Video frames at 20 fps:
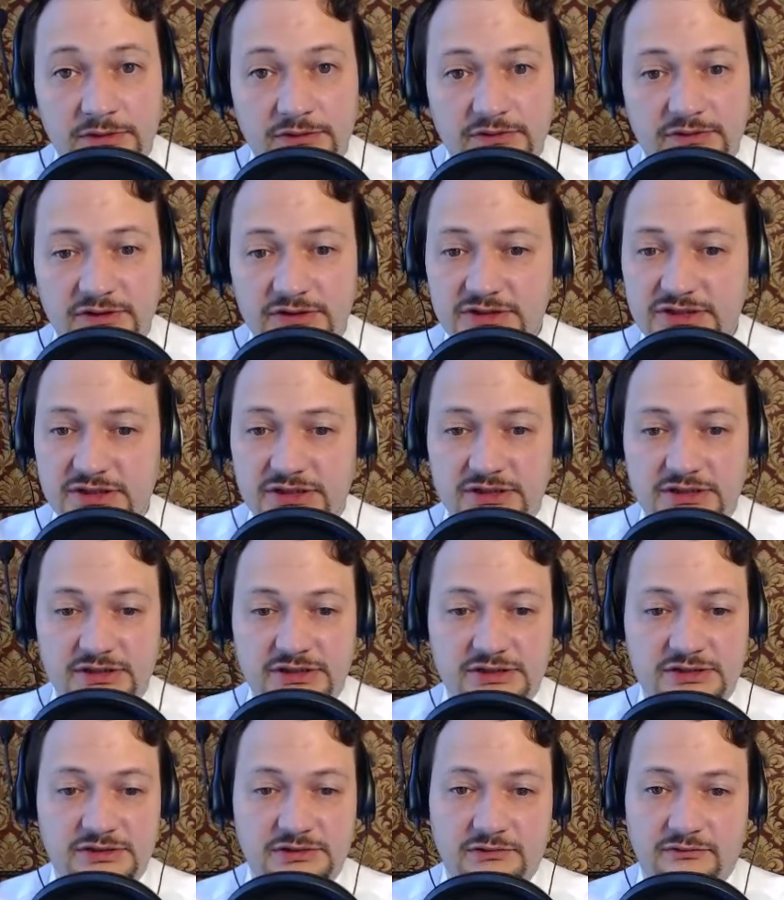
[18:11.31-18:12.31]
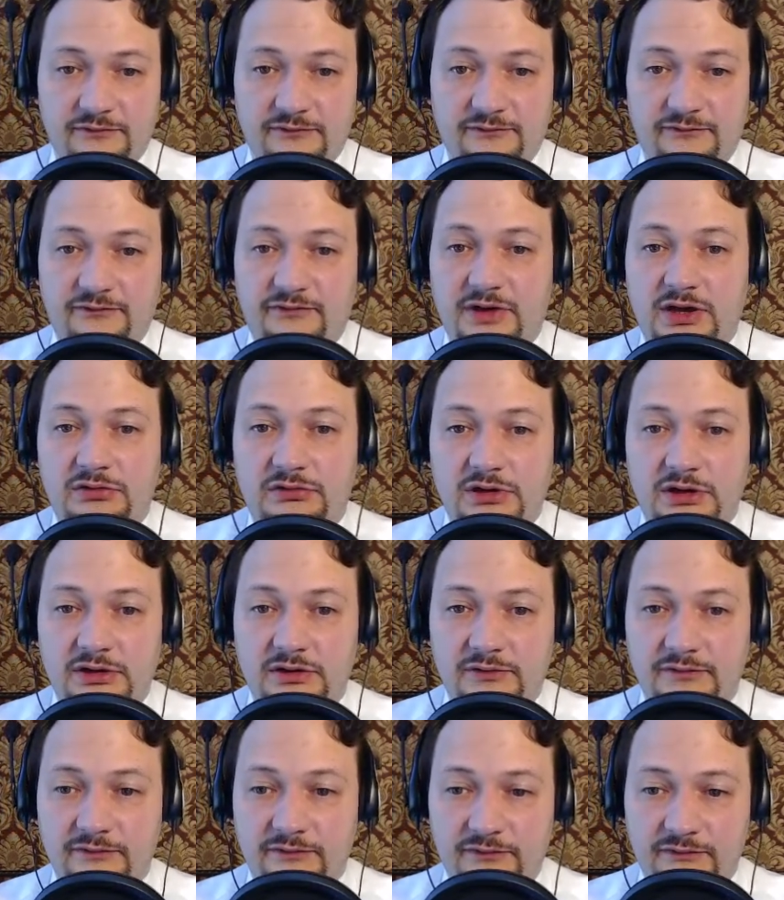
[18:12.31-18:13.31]
This is very,
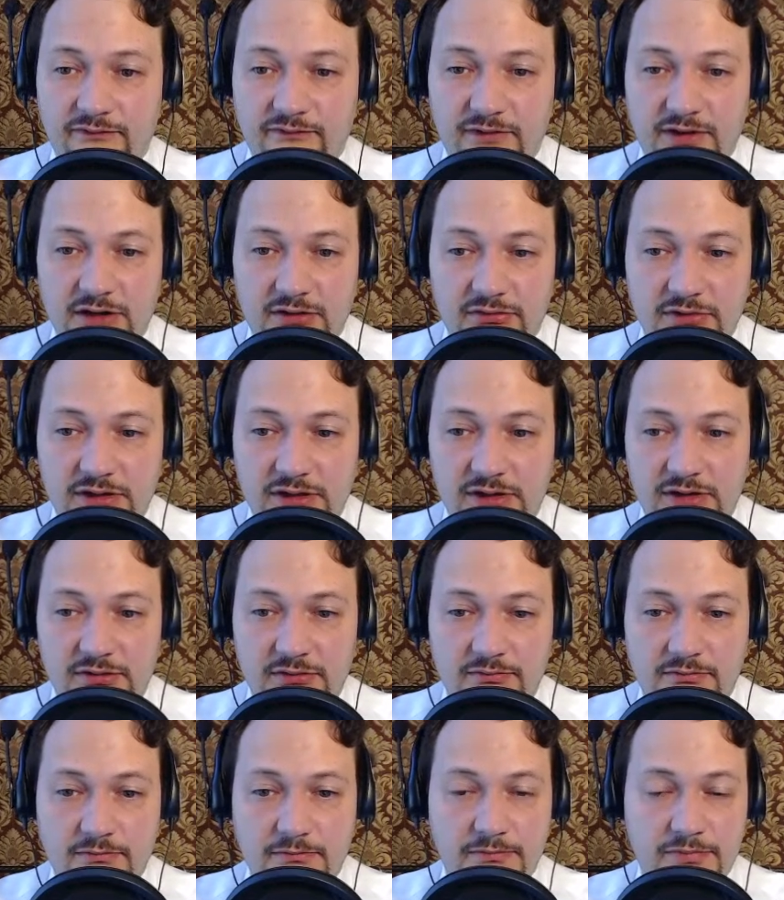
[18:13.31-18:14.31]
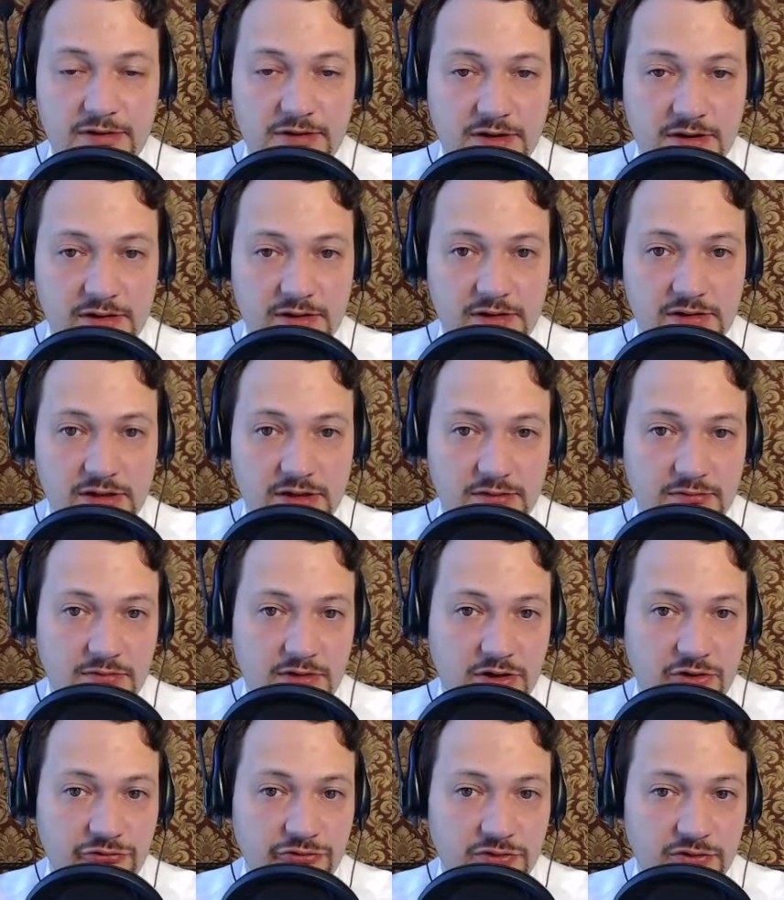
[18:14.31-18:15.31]
very big
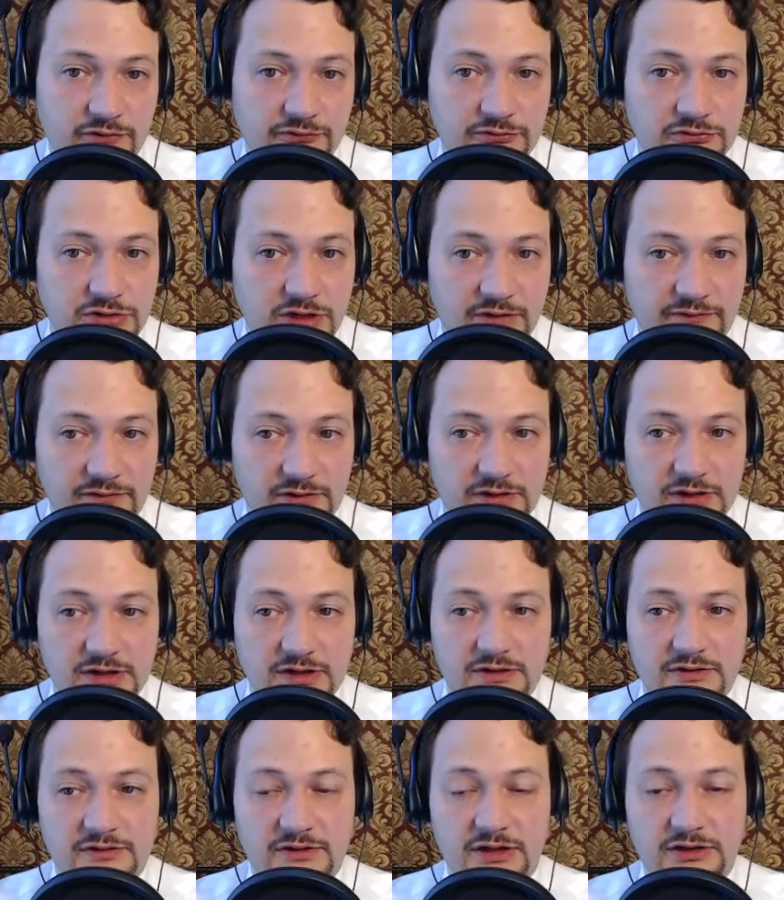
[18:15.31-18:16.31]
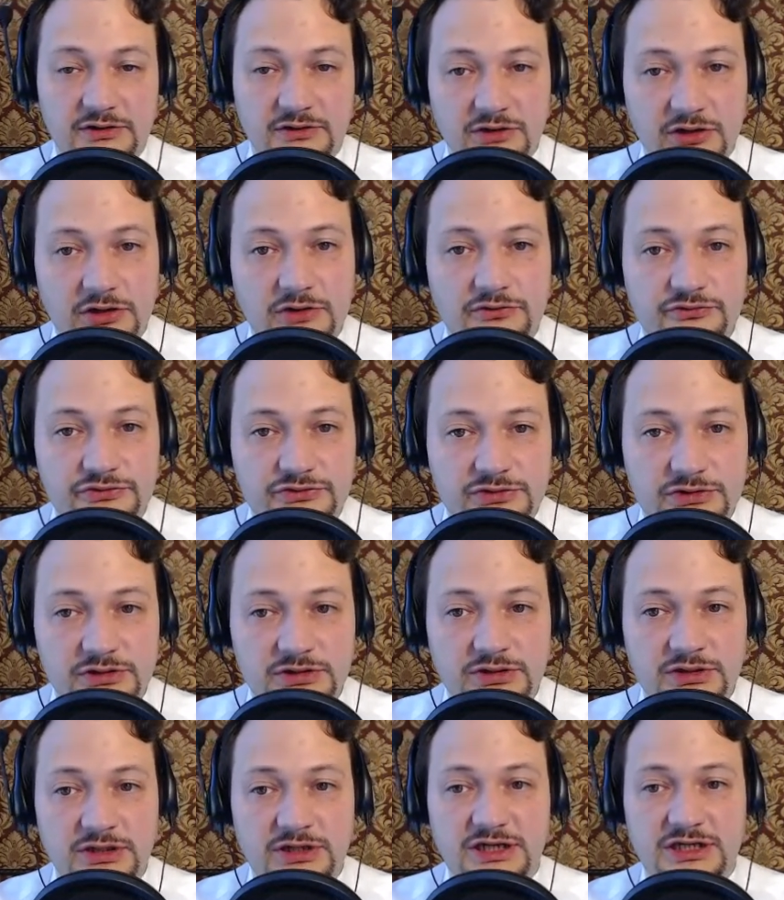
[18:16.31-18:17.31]
amount of traffic that goes
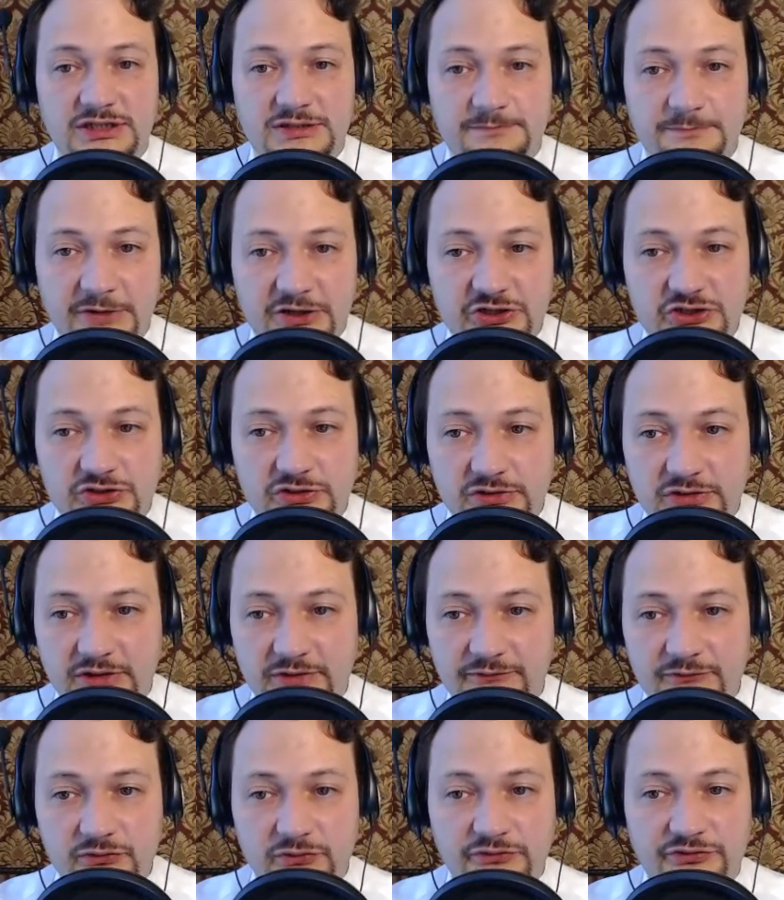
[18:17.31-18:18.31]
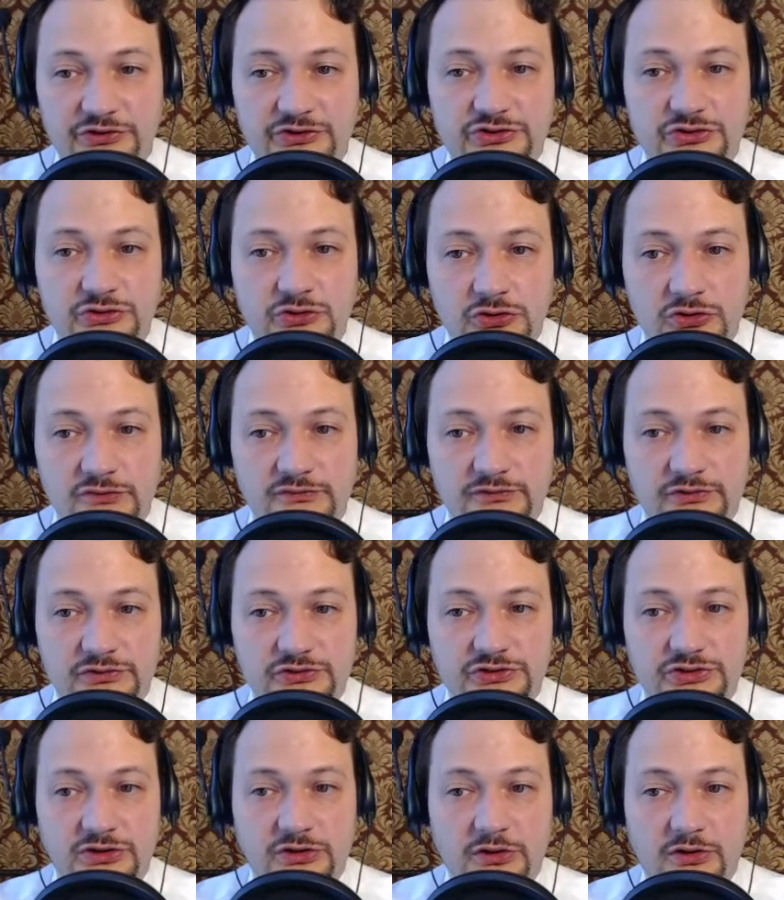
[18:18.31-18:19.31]
especially through the
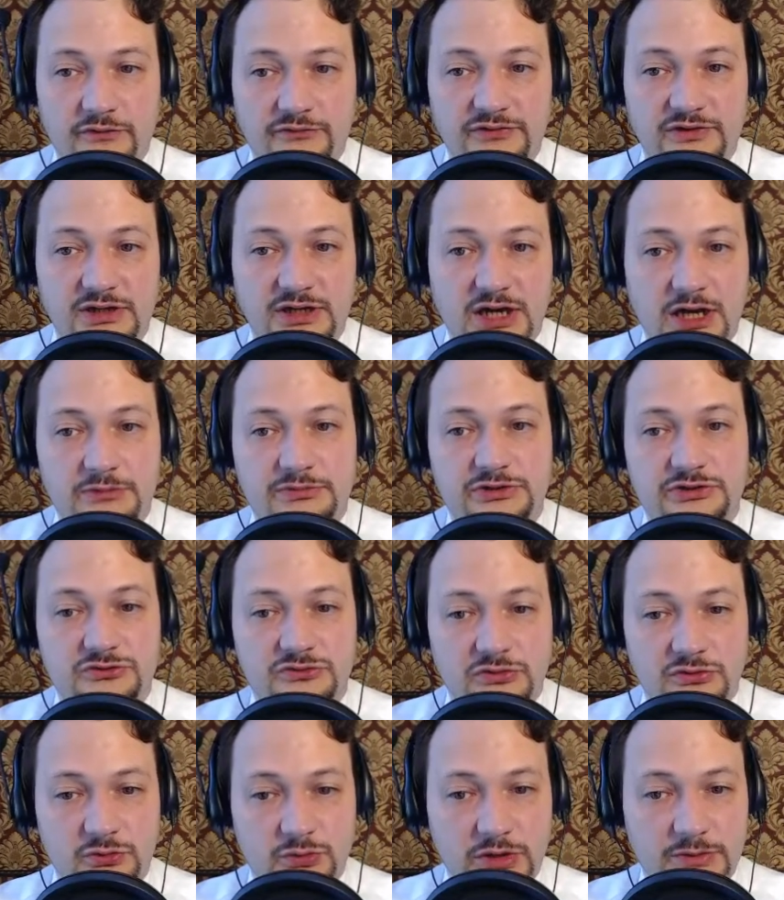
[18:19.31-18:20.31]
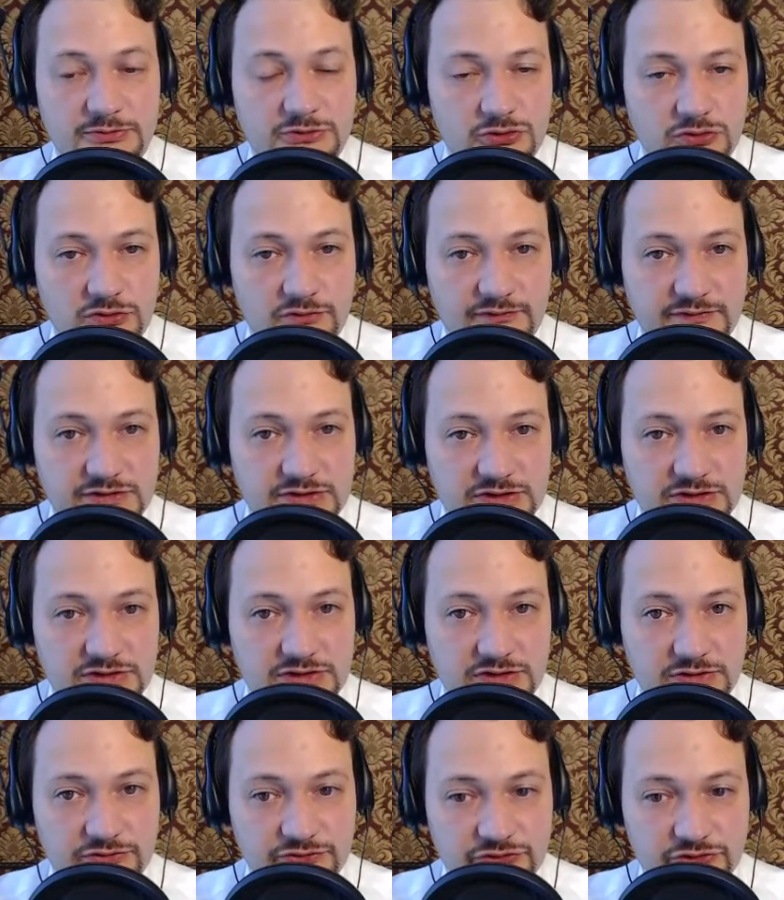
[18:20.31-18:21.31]
servers of the Amazon Web Services
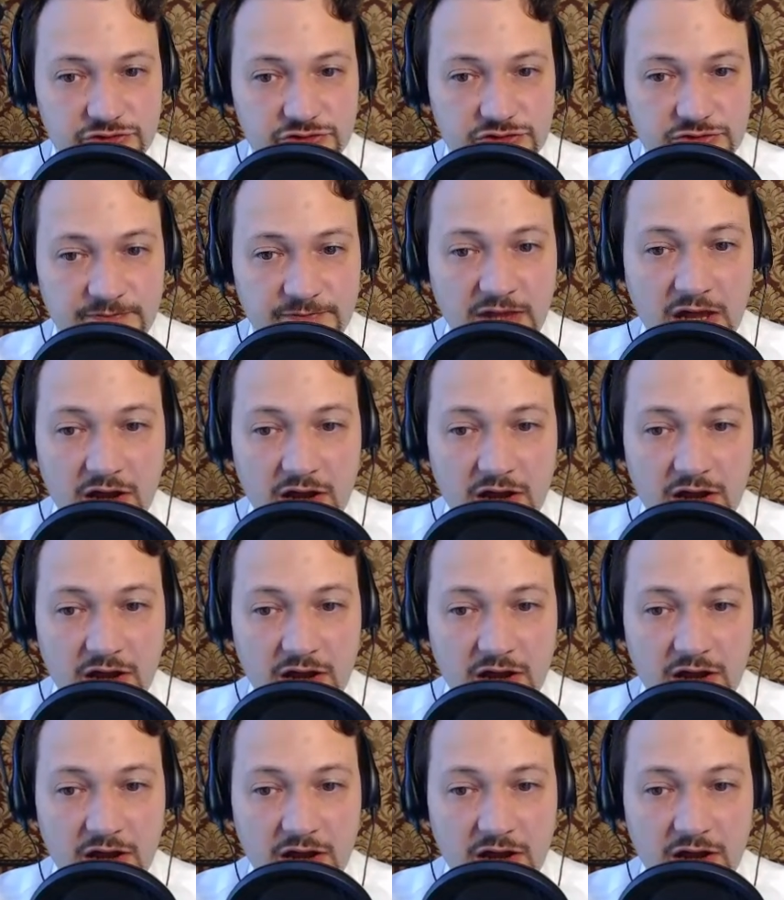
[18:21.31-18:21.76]
solutions.